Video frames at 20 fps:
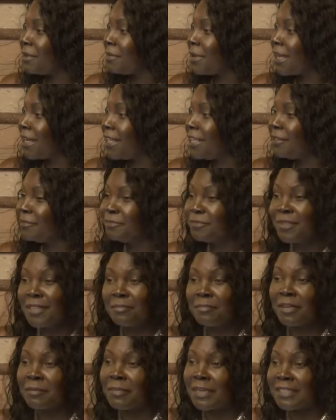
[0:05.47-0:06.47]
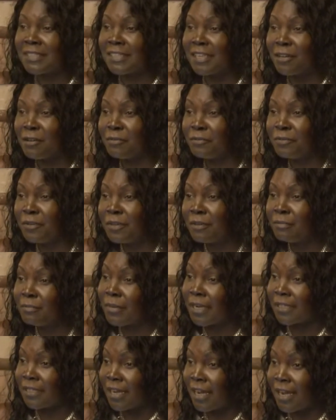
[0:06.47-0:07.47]
anybody but myself,
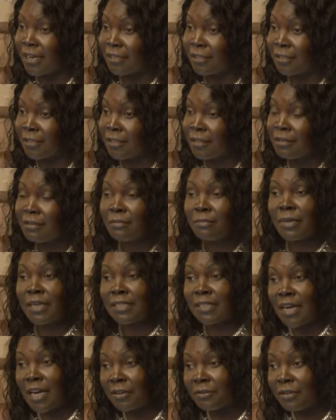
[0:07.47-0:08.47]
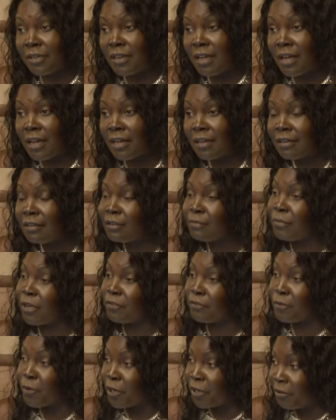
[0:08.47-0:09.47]
my daughter, my daughter-in-law,
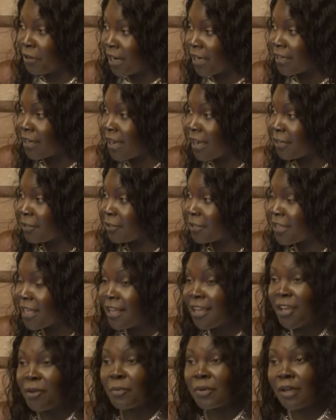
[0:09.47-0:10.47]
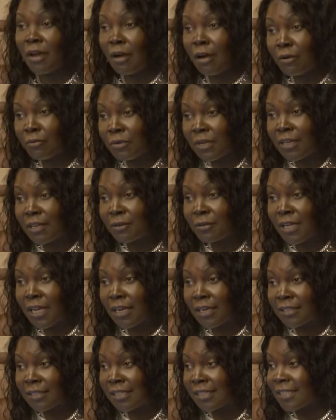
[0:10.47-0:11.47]
my four granddaughters, and we all
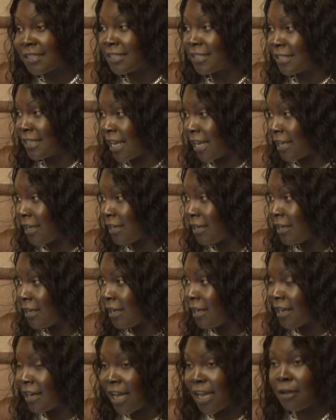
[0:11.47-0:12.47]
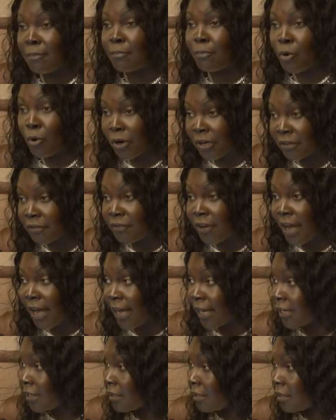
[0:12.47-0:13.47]
relocated to this state. And I am
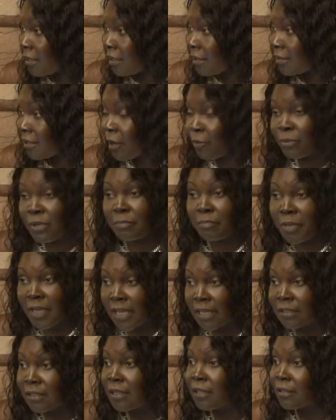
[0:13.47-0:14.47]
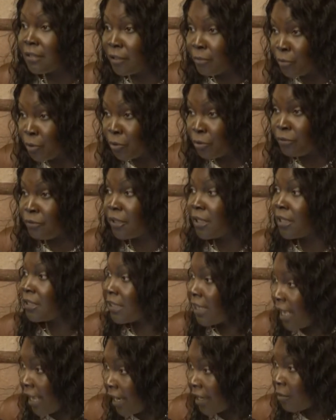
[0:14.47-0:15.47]
mortified that we picked to move
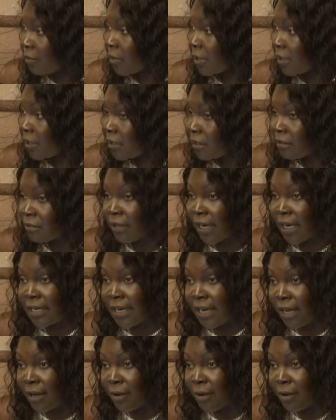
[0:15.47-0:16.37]
to Iowa right